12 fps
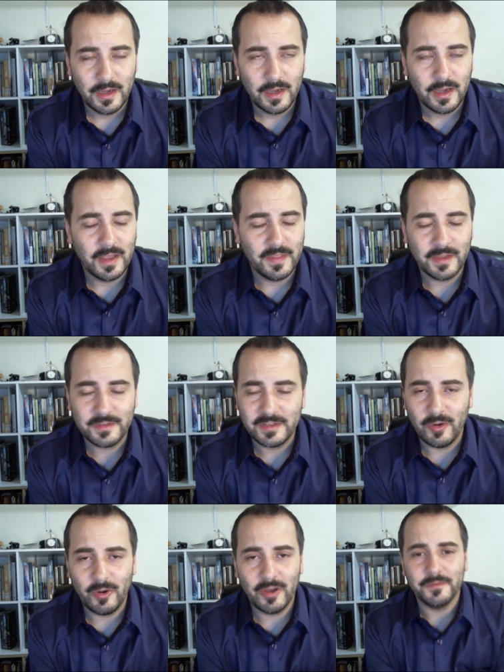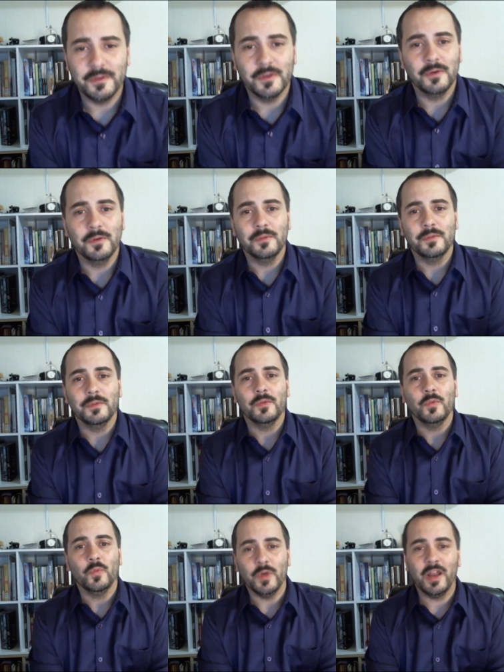And that's how I feel
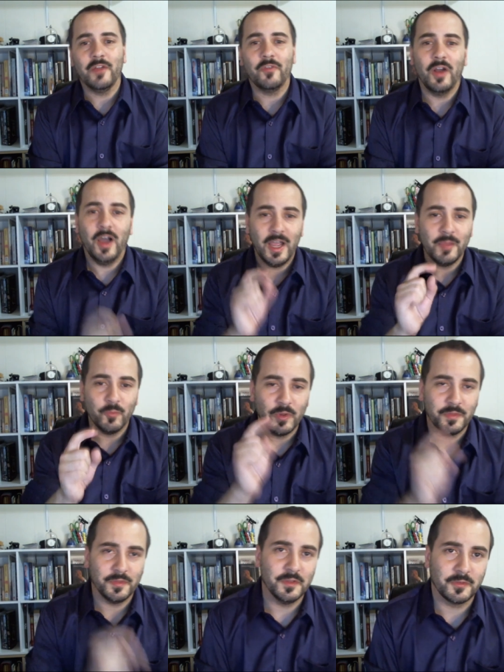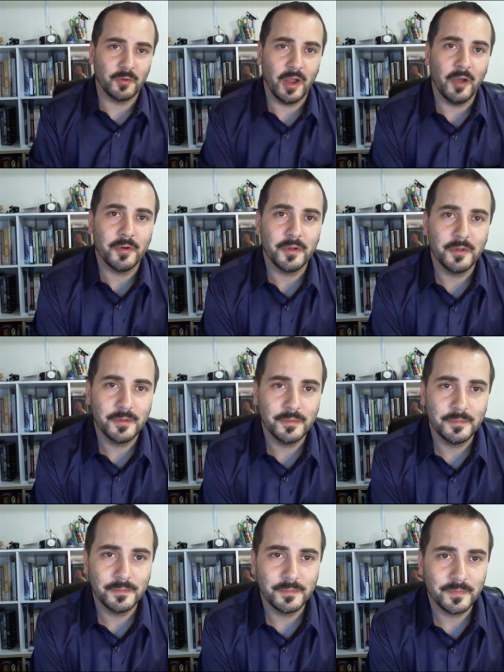whenever I'm with this crowd.
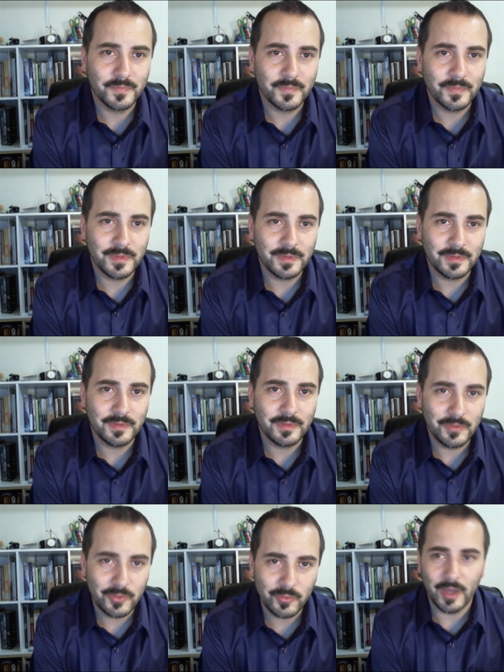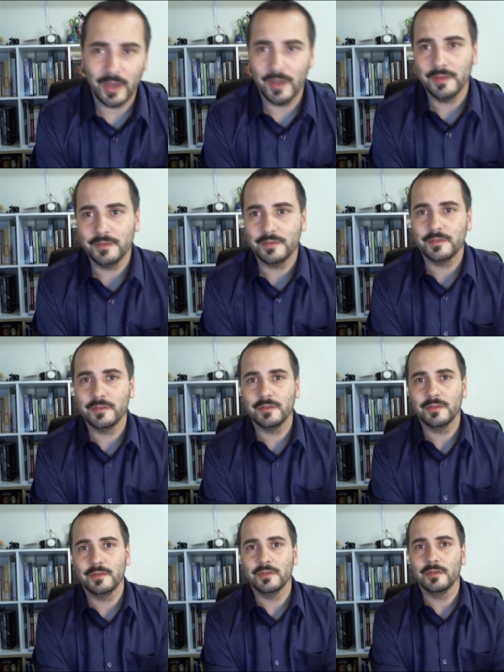You guys,
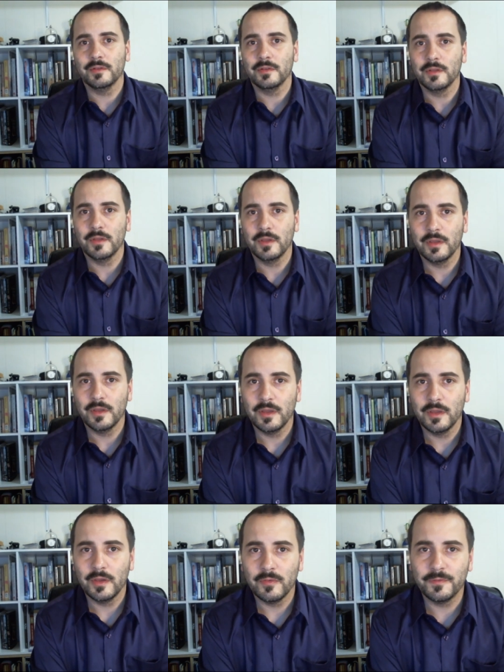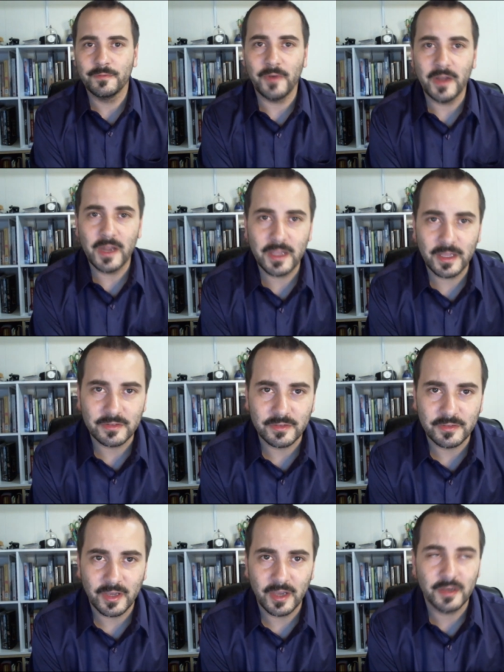fighting against the
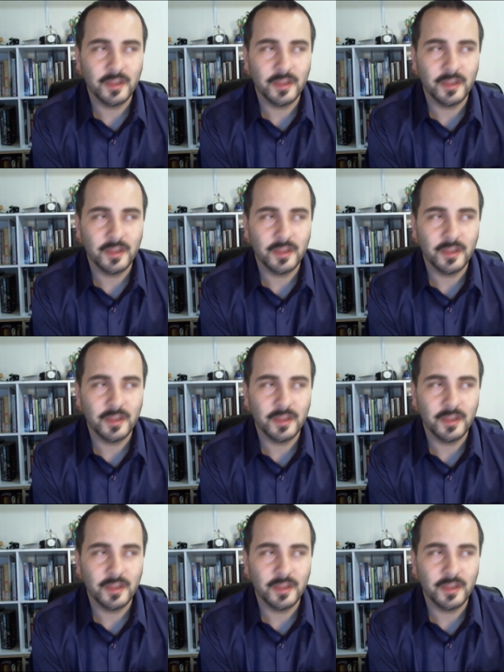tide,